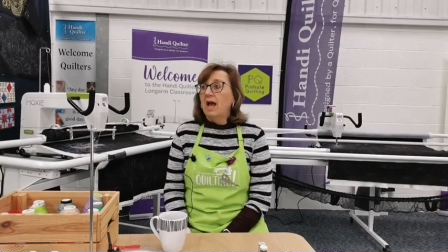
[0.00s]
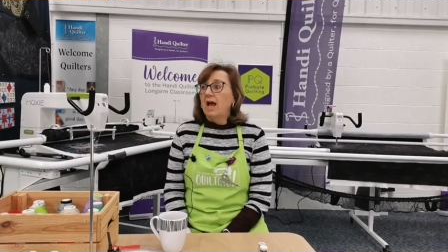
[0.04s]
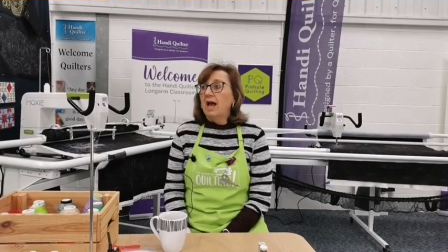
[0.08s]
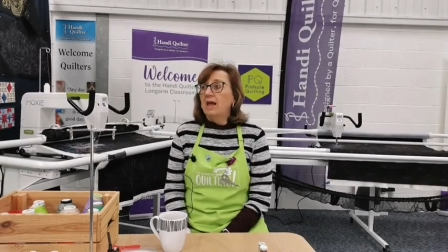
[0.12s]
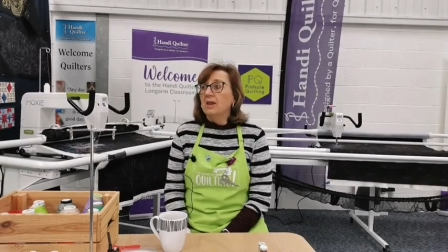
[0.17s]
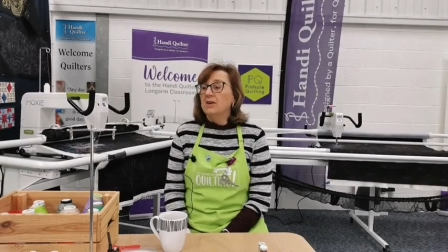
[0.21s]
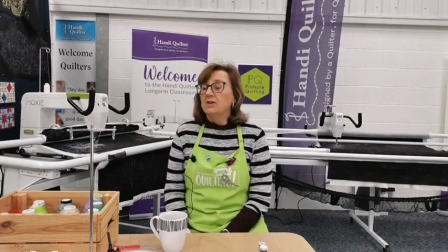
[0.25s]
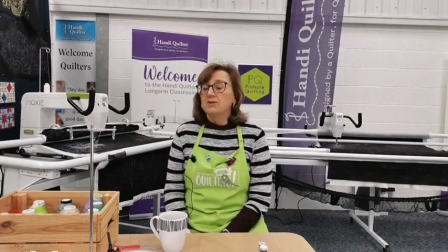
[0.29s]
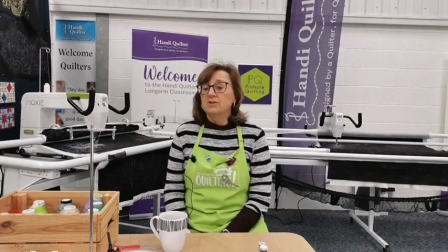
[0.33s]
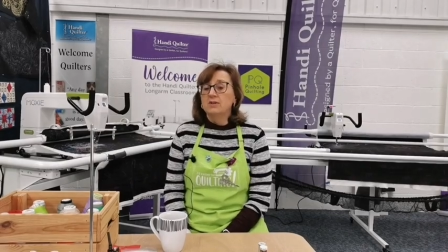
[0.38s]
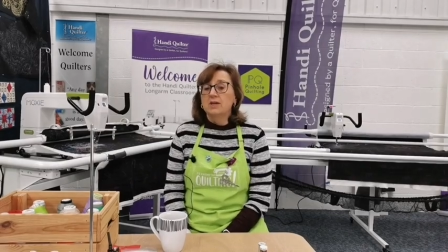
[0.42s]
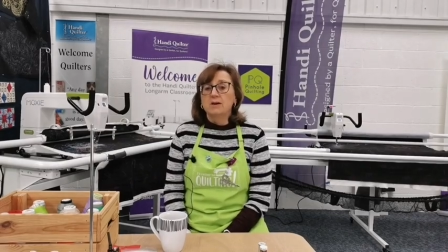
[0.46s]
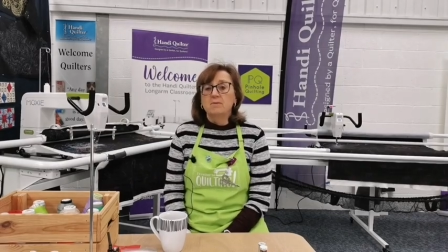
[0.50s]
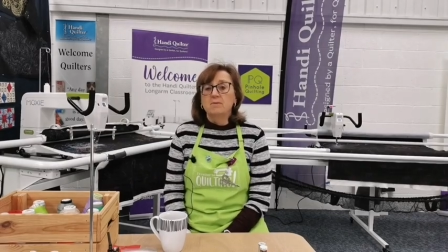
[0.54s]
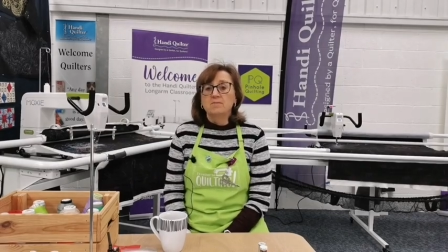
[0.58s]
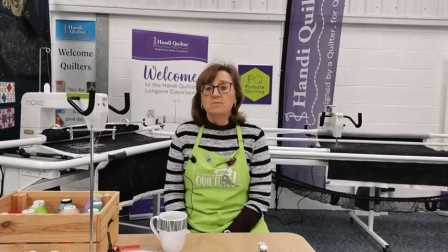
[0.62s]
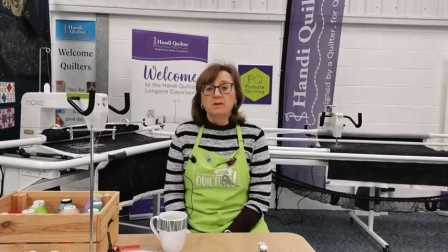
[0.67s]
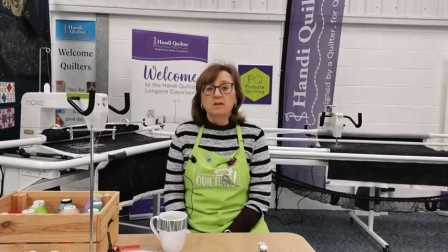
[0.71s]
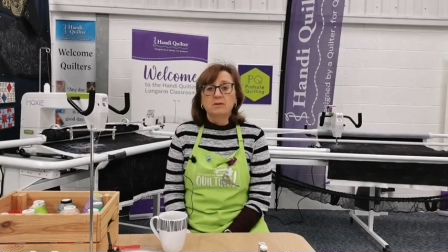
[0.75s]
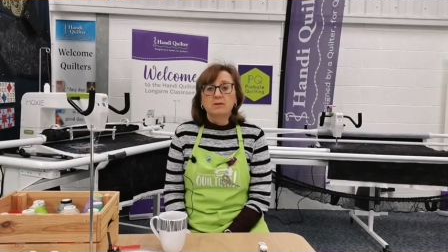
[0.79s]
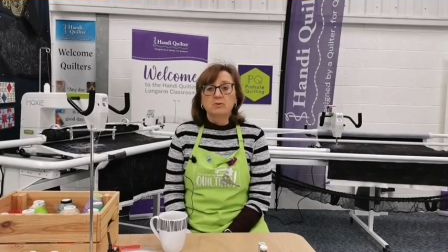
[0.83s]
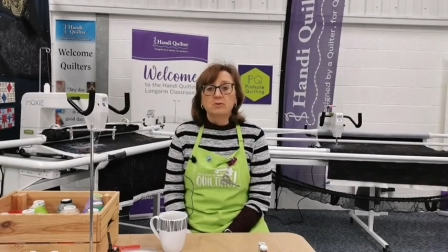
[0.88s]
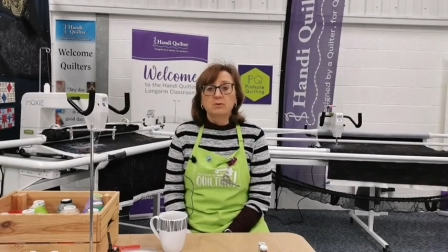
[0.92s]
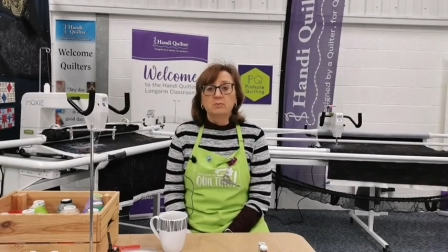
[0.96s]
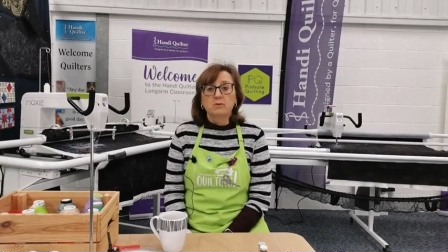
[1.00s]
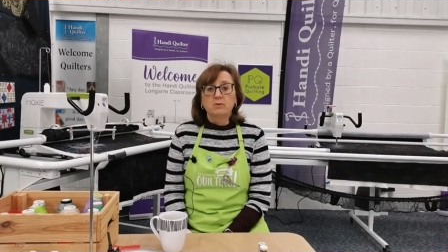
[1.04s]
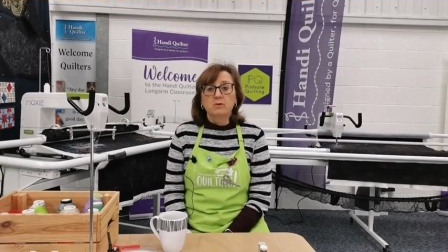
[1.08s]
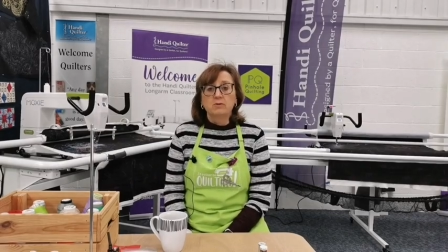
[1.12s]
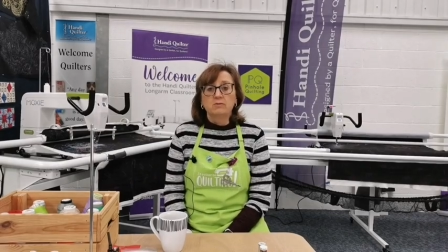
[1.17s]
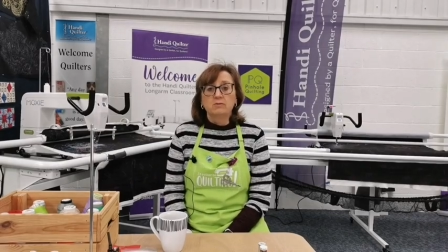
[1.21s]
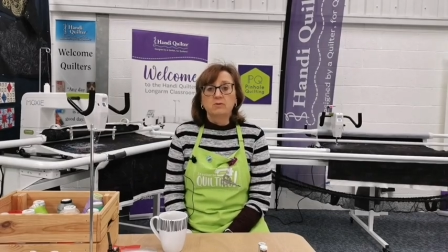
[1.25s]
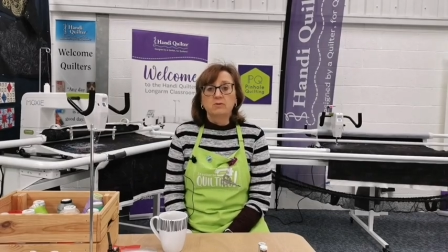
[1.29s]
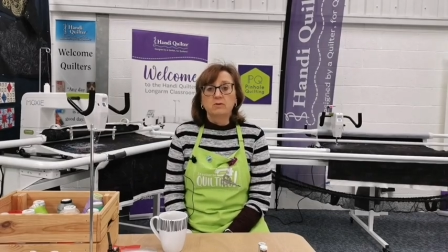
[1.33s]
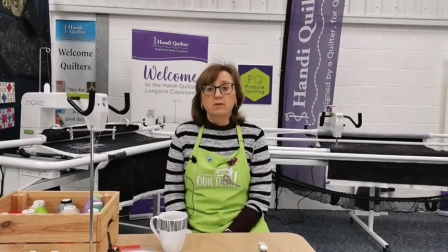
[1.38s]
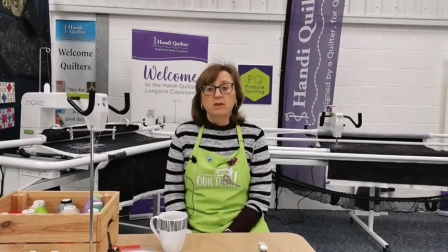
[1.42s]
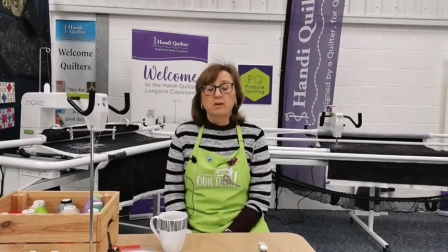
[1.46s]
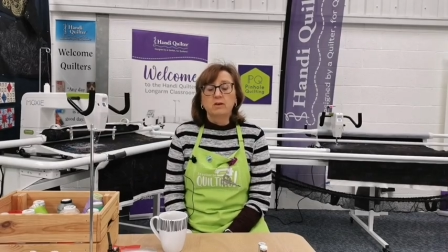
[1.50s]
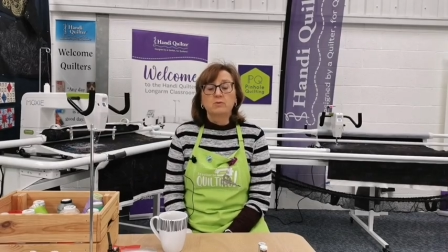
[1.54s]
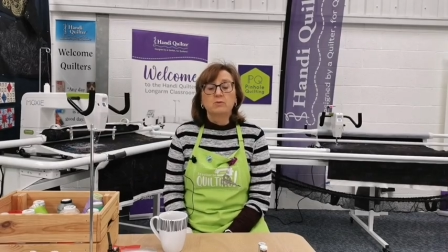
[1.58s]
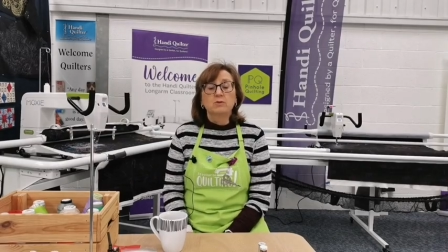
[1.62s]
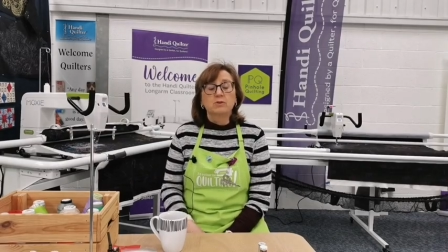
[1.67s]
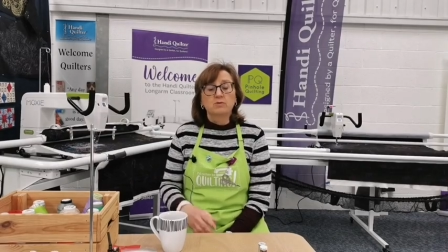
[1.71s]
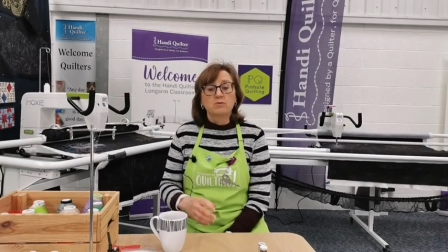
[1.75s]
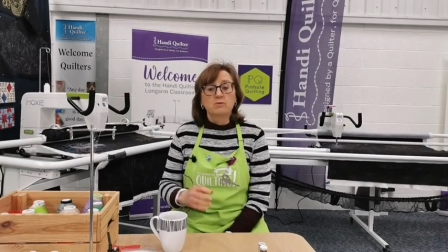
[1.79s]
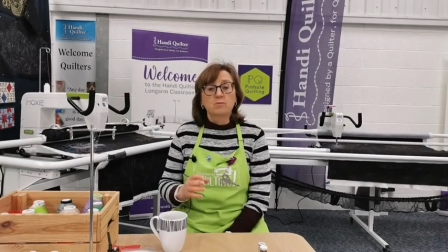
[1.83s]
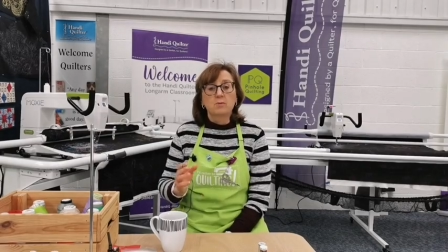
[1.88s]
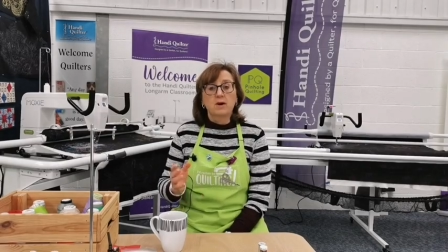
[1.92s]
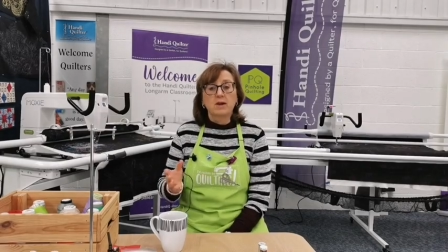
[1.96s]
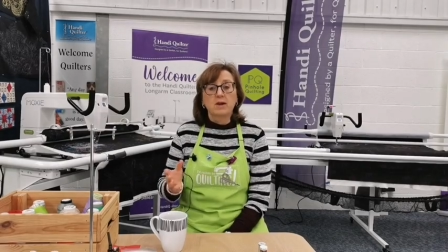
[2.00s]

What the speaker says: and it was beautiful. It was a